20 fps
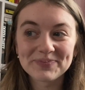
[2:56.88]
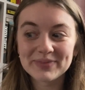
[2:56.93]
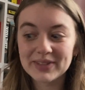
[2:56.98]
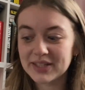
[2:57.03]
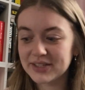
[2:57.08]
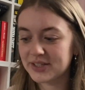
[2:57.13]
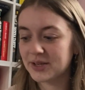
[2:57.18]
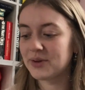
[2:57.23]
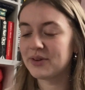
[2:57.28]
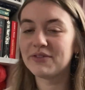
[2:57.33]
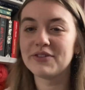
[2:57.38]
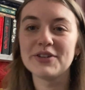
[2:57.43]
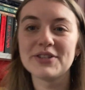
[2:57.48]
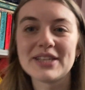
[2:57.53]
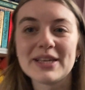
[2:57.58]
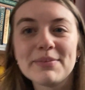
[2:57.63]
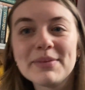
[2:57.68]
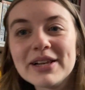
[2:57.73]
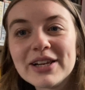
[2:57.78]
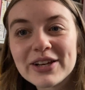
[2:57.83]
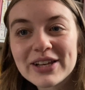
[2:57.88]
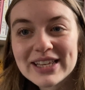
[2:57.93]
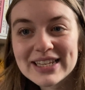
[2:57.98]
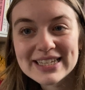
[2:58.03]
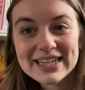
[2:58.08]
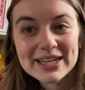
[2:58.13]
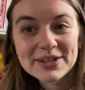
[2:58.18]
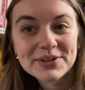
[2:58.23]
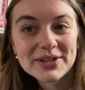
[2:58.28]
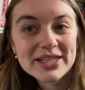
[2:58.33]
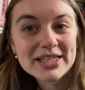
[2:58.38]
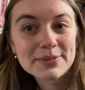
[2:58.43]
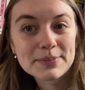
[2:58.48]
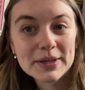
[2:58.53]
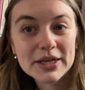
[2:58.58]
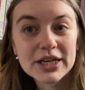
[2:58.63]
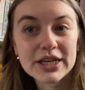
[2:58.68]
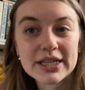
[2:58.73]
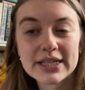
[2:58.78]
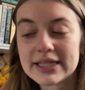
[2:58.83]
So if you see me looking down it's
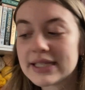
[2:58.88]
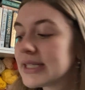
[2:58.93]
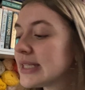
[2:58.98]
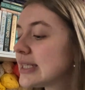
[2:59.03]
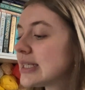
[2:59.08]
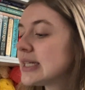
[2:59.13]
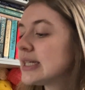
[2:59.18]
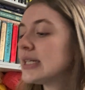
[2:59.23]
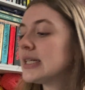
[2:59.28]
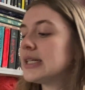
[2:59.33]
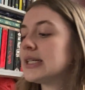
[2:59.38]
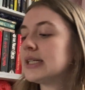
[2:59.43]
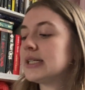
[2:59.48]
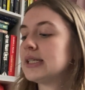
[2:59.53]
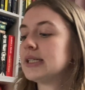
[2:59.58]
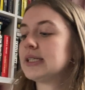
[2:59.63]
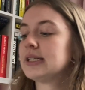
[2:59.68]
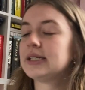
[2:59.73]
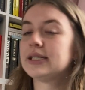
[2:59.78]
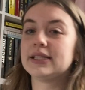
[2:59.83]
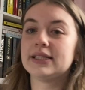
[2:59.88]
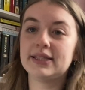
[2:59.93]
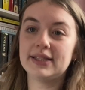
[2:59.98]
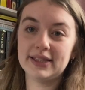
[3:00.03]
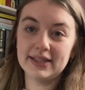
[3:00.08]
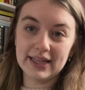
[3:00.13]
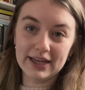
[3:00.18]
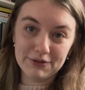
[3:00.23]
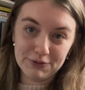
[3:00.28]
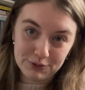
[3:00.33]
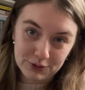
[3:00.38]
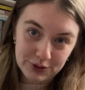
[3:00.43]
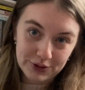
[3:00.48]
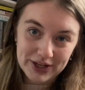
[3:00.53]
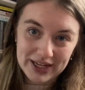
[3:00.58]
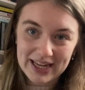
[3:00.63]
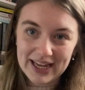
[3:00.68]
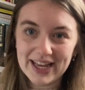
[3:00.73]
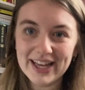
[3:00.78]
because they're all on here.